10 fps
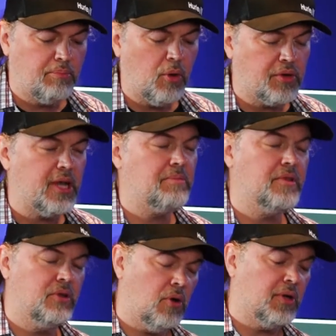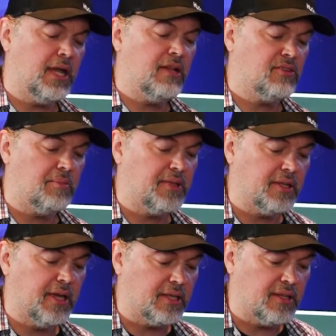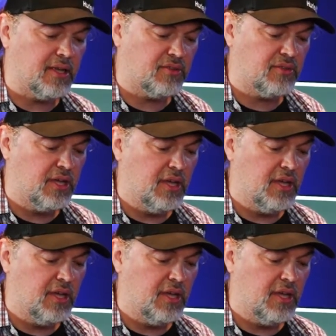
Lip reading: pony up the dough and get something like this,